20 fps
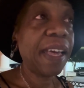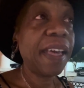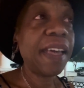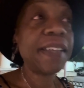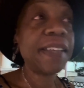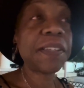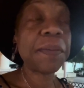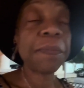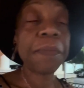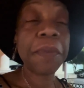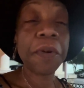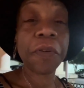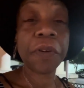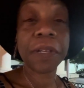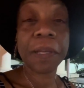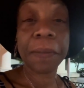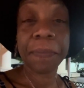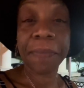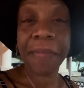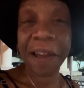It's a
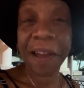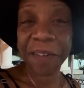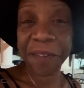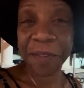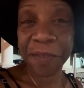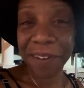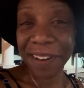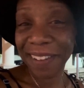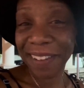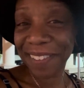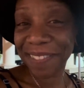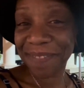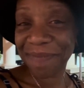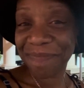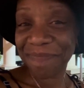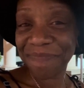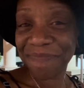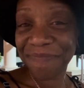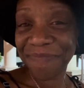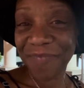miracle I'm not crying
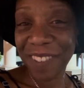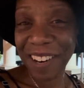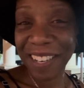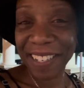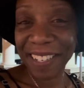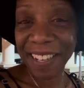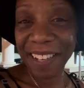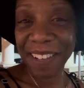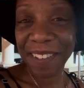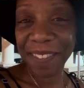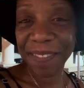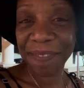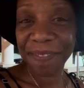right now.